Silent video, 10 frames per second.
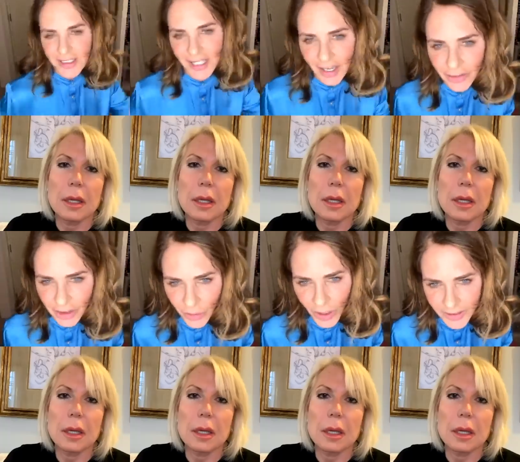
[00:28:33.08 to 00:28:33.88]
Speaker 1: and then
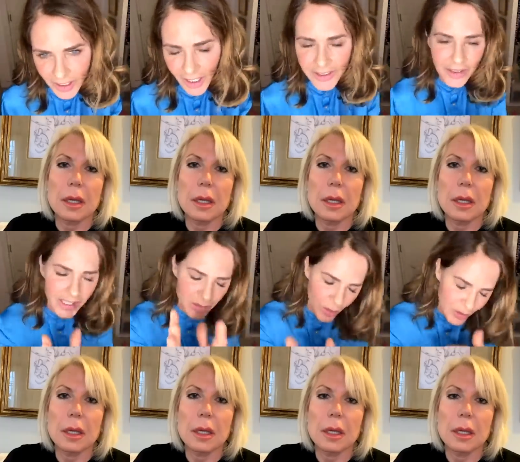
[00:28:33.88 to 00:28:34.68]
everything works out. I don't
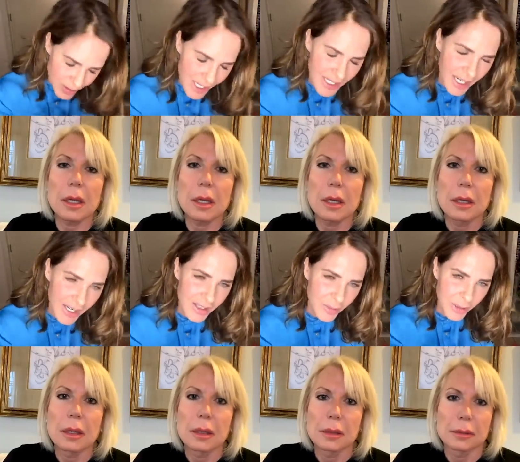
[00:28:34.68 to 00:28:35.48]
think that's what you're saying
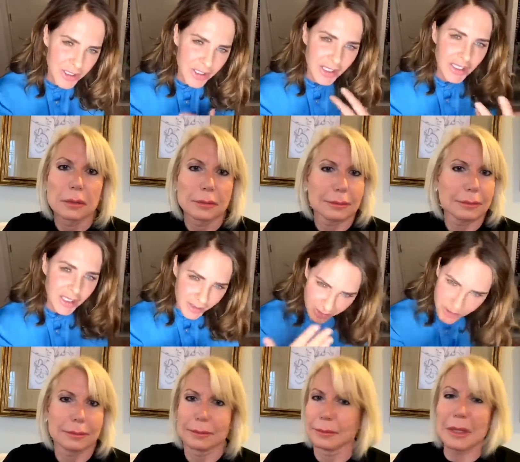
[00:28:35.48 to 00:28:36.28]
either, but
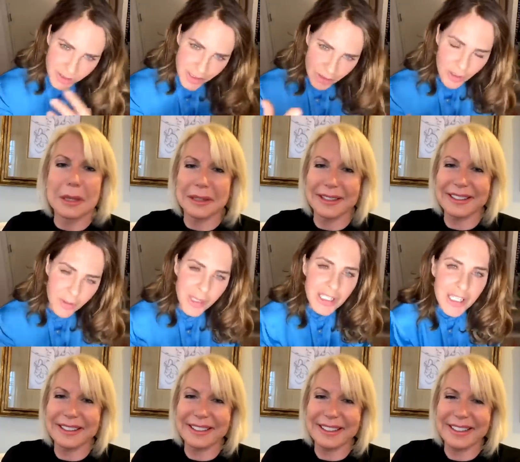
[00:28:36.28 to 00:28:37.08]
do you know what
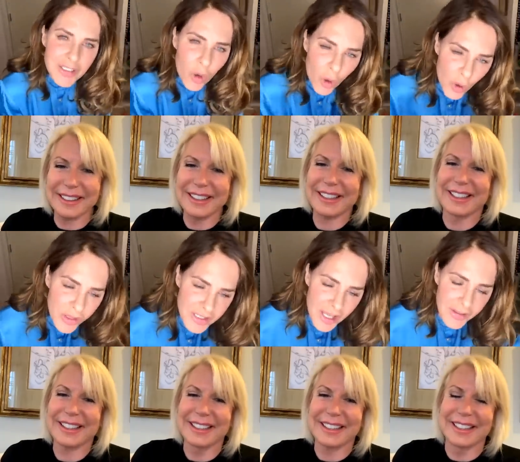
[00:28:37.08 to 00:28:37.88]
I mean? It's all
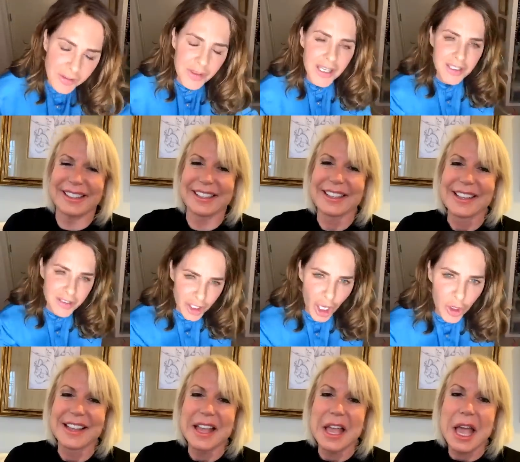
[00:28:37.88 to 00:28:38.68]
these other things
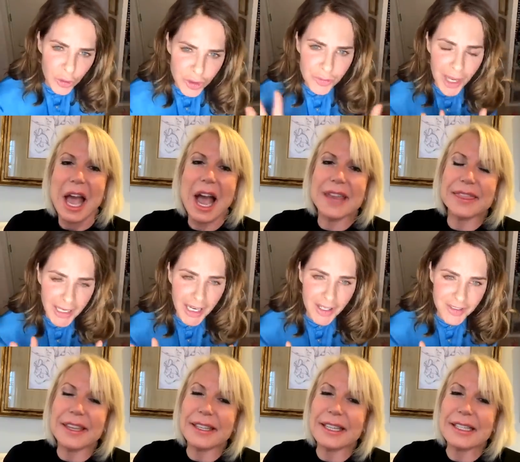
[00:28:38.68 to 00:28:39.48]
go to
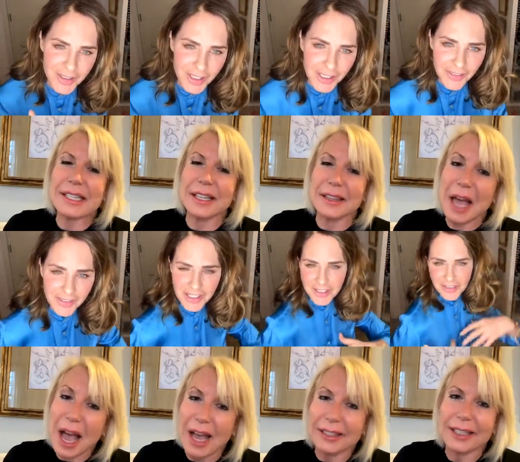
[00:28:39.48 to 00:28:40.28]
make us
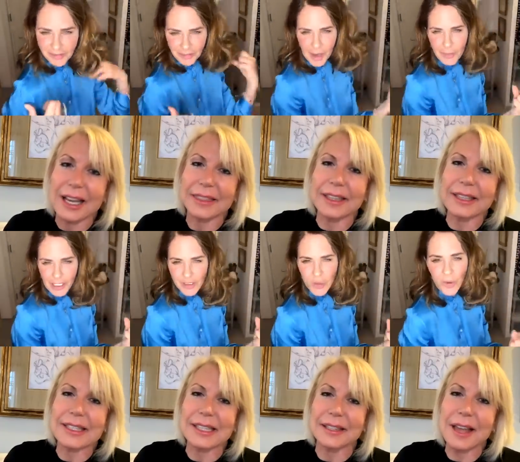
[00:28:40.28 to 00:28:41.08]
this
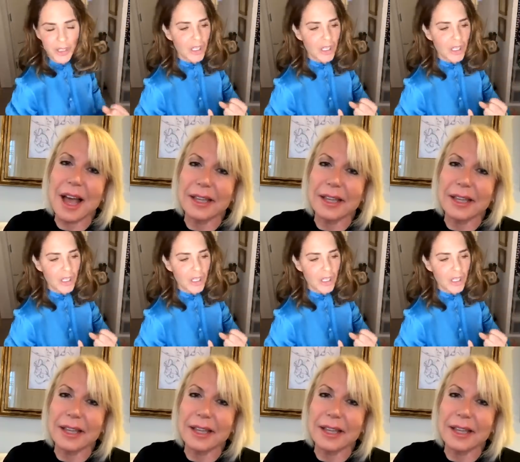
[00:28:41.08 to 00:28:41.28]
fabulous woman,